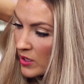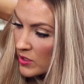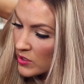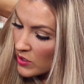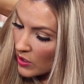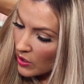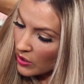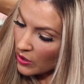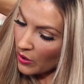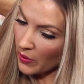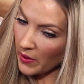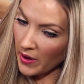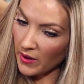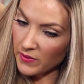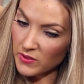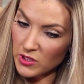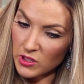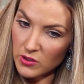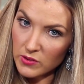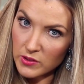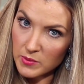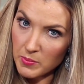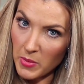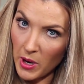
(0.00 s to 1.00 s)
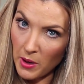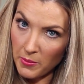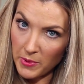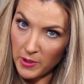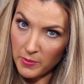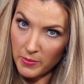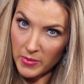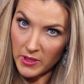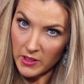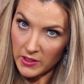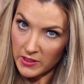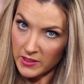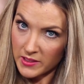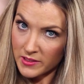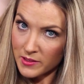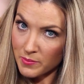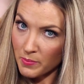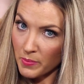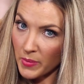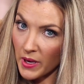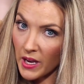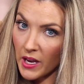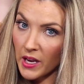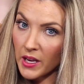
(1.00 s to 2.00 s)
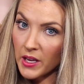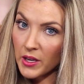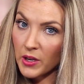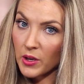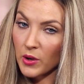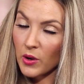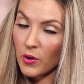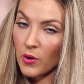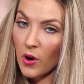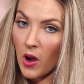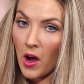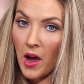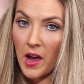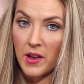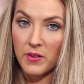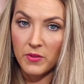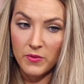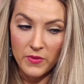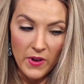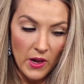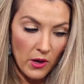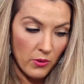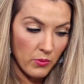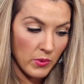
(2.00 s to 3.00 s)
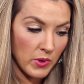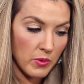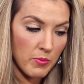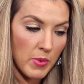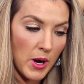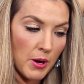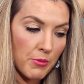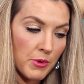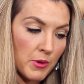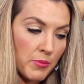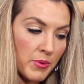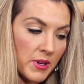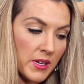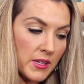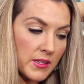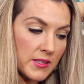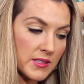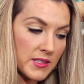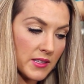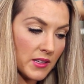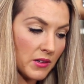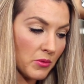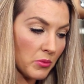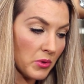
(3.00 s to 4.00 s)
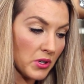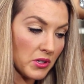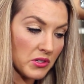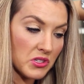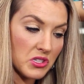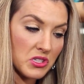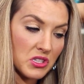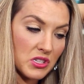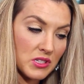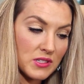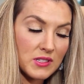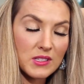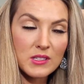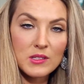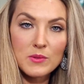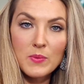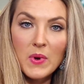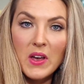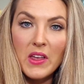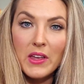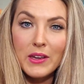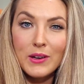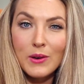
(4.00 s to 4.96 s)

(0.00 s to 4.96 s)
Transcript: so you don't have to use bobby pins, but I've found with bobby pins it works just as well.